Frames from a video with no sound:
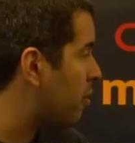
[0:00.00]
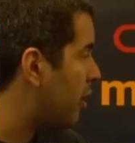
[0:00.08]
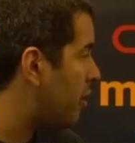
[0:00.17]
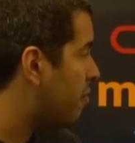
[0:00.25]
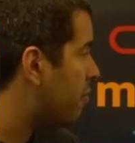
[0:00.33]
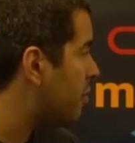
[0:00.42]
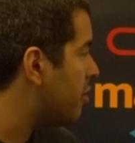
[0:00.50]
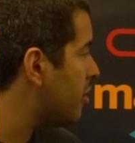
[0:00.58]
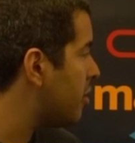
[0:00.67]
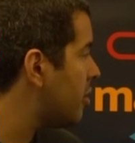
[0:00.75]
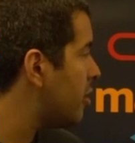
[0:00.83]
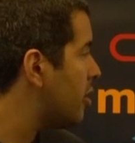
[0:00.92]
to live.
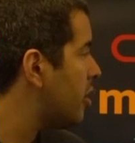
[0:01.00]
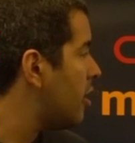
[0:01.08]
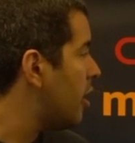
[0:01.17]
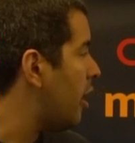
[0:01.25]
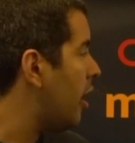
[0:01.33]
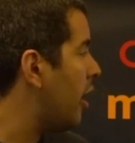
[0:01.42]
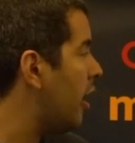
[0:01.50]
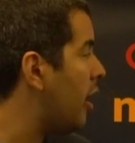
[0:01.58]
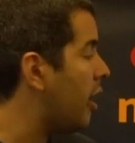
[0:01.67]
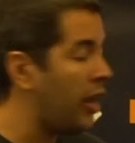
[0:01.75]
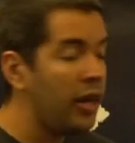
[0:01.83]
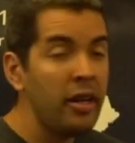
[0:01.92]

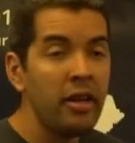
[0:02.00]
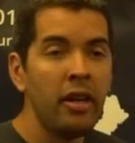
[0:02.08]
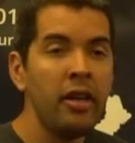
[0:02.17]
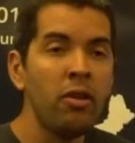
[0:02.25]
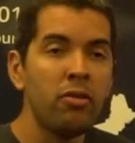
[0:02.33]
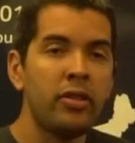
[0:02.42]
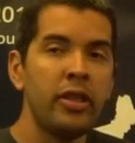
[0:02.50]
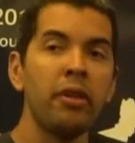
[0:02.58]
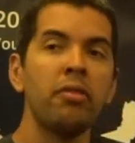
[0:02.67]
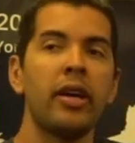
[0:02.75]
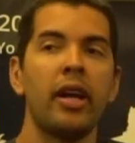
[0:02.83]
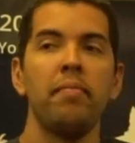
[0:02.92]
Uh, in, in
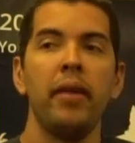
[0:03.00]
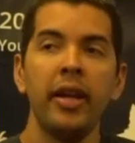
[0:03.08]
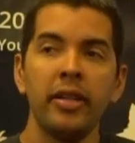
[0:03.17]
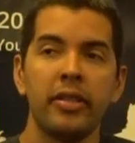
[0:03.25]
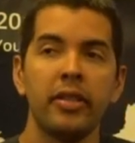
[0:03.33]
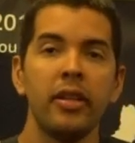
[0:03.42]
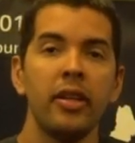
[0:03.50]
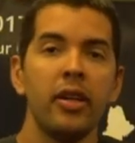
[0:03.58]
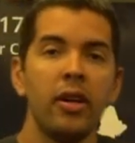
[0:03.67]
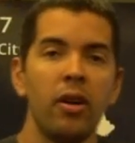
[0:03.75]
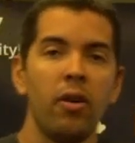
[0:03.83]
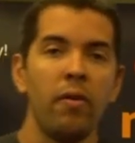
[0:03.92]
NoSQL database,
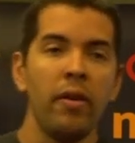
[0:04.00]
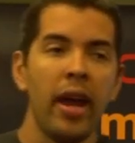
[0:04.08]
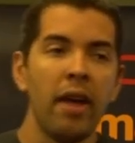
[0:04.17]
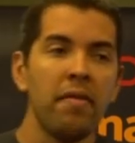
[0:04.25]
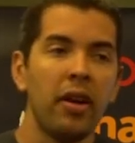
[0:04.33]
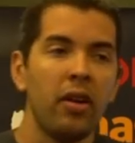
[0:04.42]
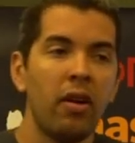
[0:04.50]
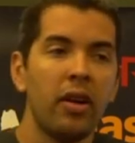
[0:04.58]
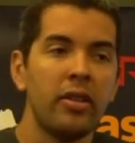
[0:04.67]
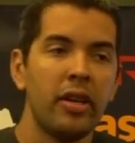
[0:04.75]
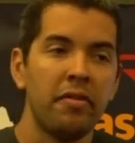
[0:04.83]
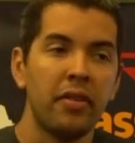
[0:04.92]
we have a lot
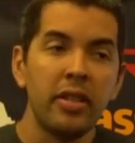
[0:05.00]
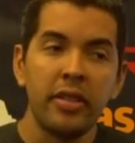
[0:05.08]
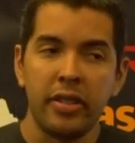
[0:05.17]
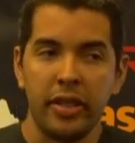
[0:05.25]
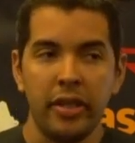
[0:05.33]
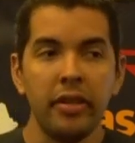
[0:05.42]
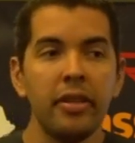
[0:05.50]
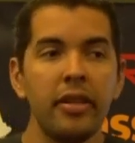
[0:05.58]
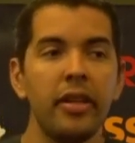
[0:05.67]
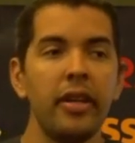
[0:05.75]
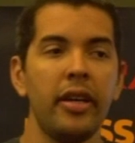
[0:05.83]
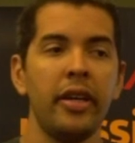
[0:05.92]
of diversity.
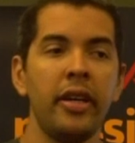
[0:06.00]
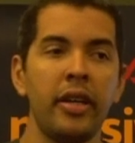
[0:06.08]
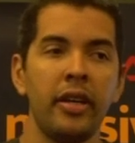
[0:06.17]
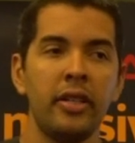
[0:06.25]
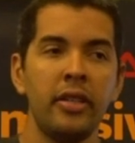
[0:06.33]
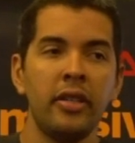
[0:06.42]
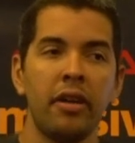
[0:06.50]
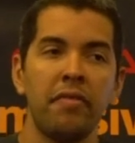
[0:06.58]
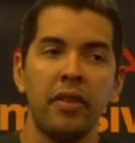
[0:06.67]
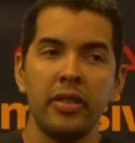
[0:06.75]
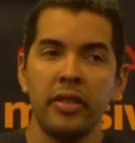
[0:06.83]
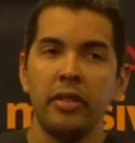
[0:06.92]
And this
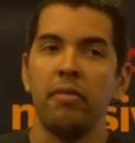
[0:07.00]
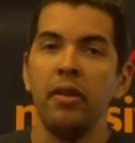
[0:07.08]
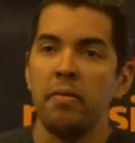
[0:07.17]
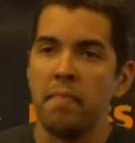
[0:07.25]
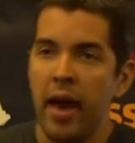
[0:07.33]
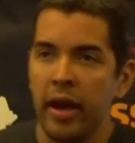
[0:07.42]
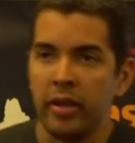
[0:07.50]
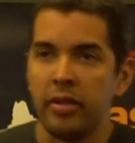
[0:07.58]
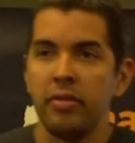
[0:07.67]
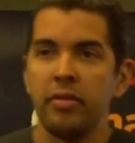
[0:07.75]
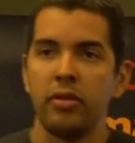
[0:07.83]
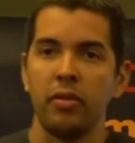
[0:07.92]
diversity really matters
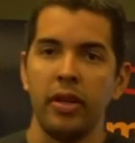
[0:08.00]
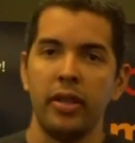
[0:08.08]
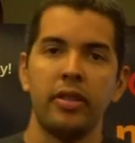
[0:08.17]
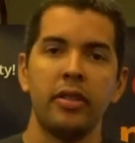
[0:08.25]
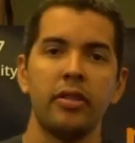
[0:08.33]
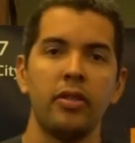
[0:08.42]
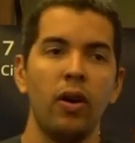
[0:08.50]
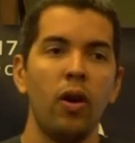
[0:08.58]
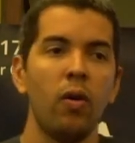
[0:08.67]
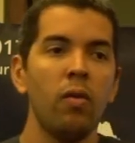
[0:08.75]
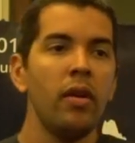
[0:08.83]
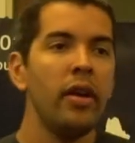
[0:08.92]
to us.
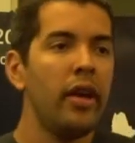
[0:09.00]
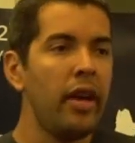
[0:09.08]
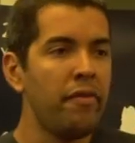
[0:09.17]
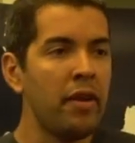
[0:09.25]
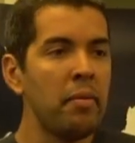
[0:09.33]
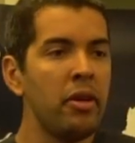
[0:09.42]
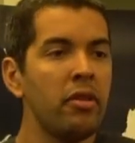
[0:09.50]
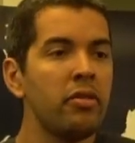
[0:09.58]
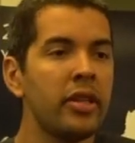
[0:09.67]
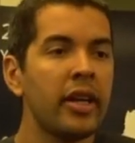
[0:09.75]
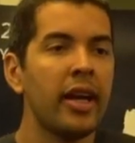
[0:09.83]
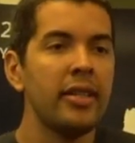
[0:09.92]
So if I'm
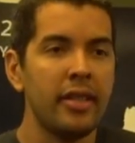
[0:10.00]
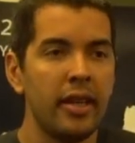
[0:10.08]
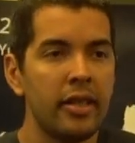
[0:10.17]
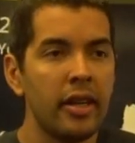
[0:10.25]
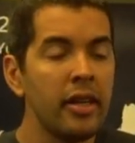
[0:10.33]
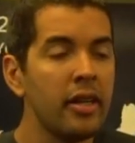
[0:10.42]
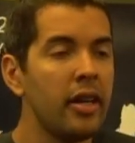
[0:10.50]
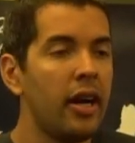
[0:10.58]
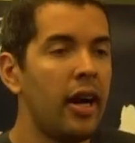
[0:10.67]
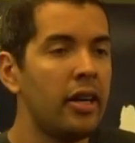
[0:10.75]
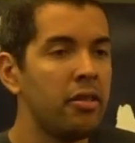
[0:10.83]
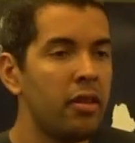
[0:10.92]
using Cassandra,
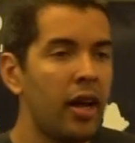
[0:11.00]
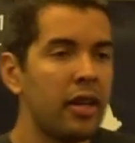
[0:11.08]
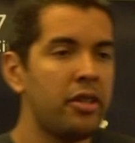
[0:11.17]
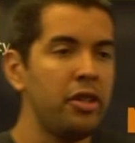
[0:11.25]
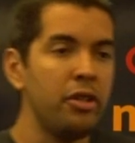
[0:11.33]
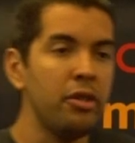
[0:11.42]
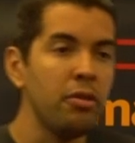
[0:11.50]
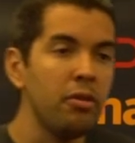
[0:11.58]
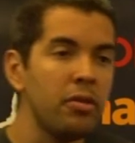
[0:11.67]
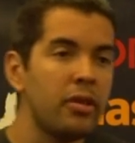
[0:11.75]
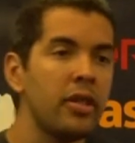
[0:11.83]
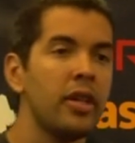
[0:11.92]
I'd like to
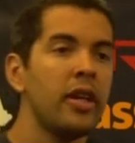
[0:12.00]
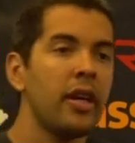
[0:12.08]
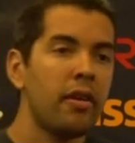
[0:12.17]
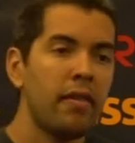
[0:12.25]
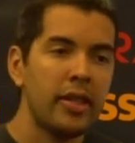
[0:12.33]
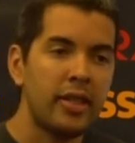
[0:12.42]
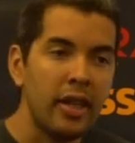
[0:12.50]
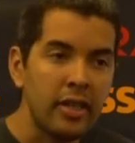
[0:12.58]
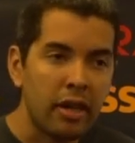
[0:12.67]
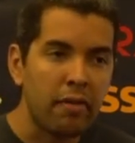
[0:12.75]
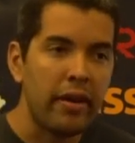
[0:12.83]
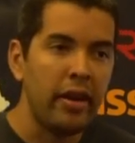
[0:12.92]
use
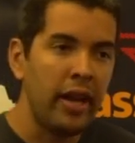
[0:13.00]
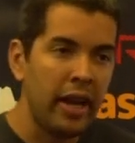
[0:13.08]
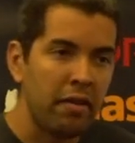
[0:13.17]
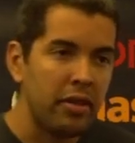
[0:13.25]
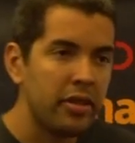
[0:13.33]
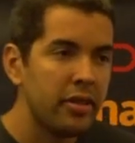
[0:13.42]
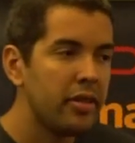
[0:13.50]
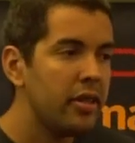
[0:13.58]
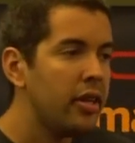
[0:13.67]
Cassandra query language.